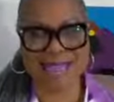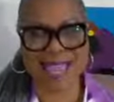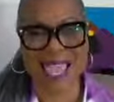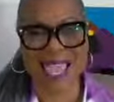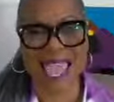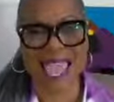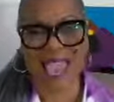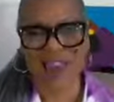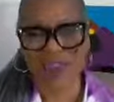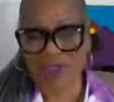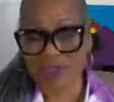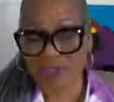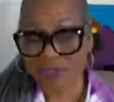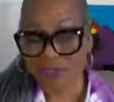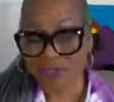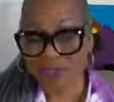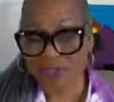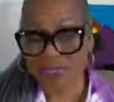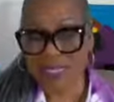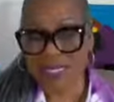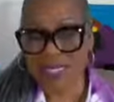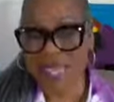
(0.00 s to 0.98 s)

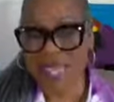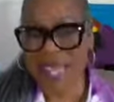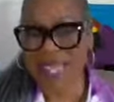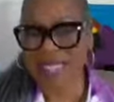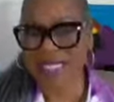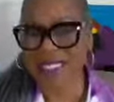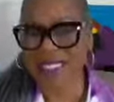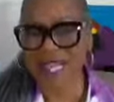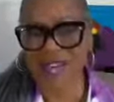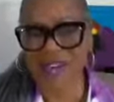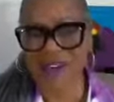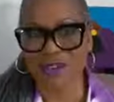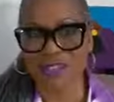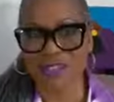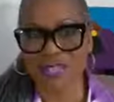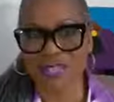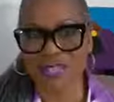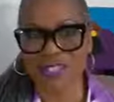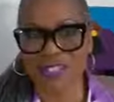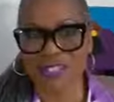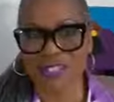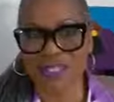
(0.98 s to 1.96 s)
Efforts and
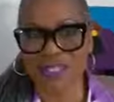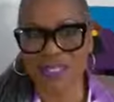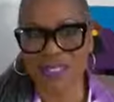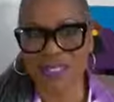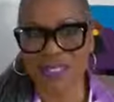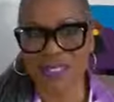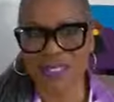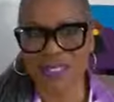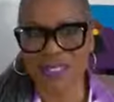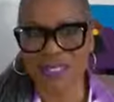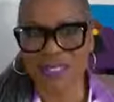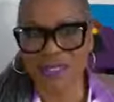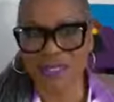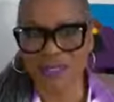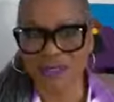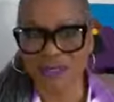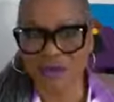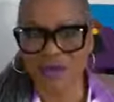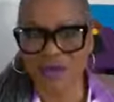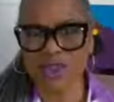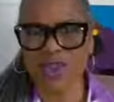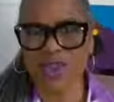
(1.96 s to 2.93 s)
courage,
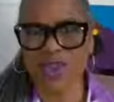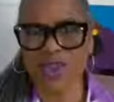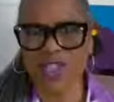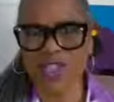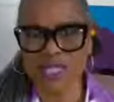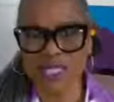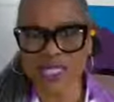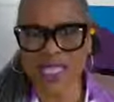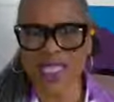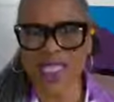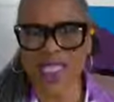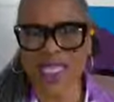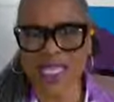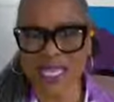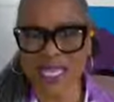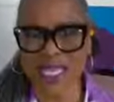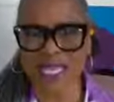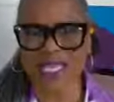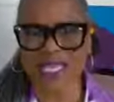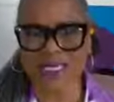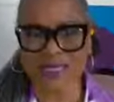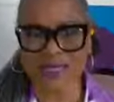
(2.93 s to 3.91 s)
those are good
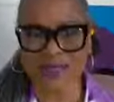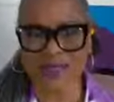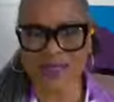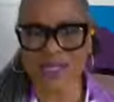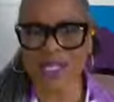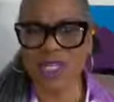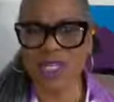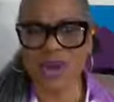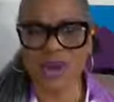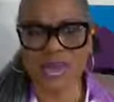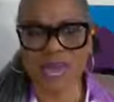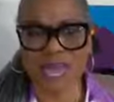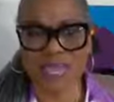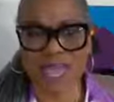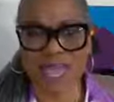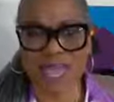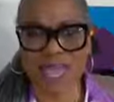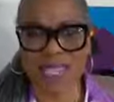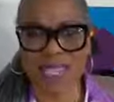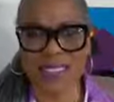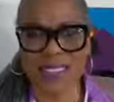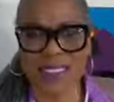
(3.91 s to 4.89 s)
things. We know
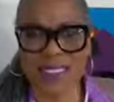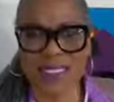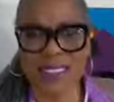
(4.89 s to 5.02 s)
that.